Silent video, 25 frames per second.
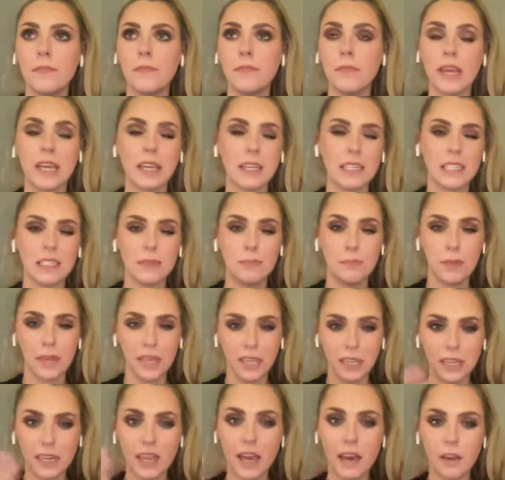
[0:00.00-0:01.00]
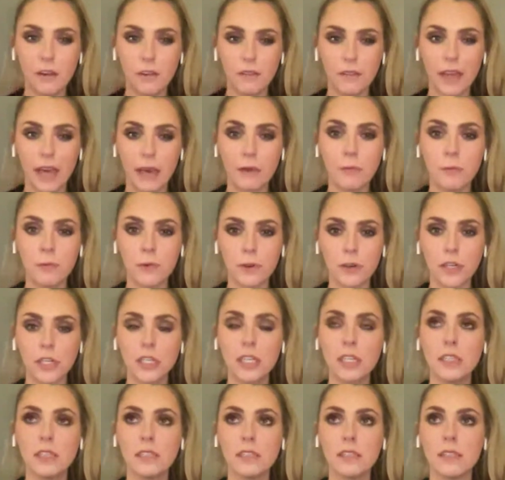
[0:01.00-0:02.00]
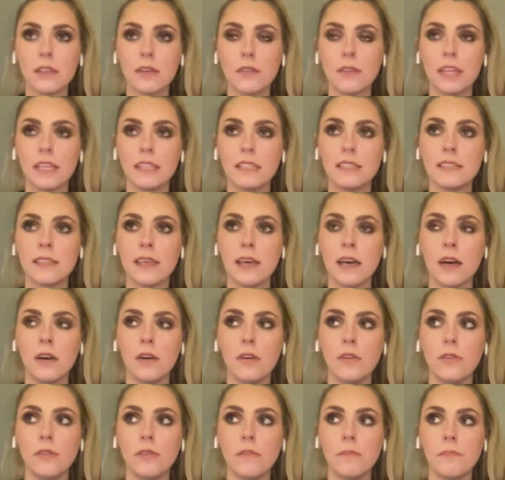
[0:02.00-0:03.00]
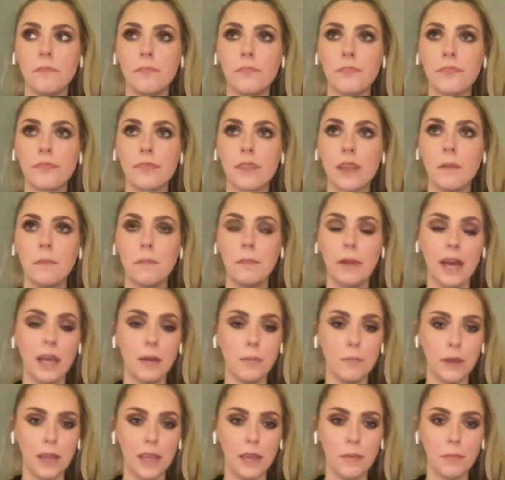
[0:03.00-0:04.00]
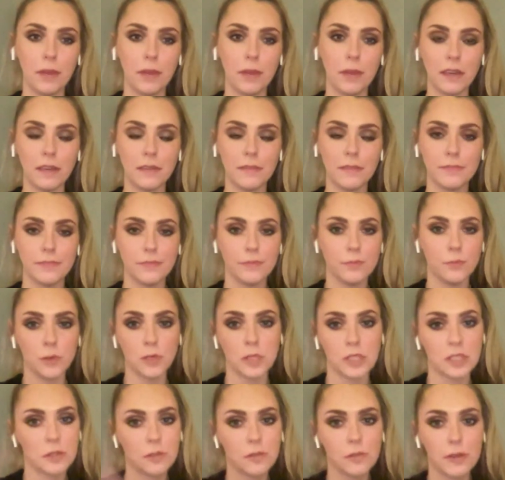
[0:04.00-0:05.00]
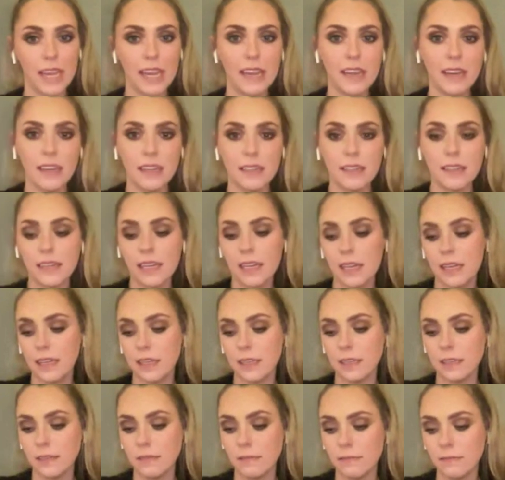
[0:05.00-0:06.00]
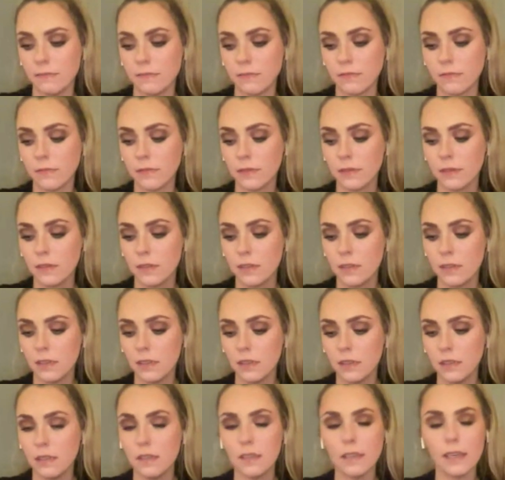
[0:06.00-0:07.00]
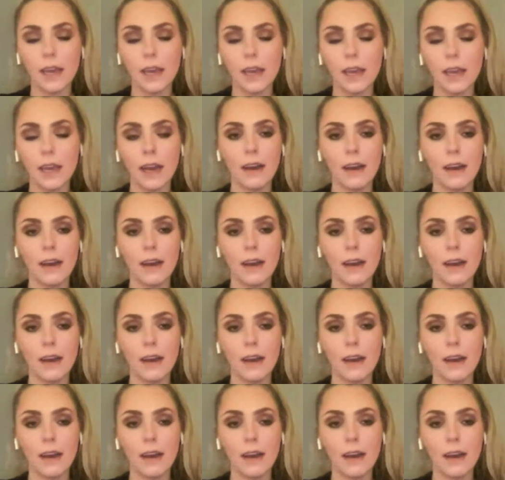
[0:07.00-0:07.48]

make a spin out of that word. So that's how Bad Baby was created. And yeah.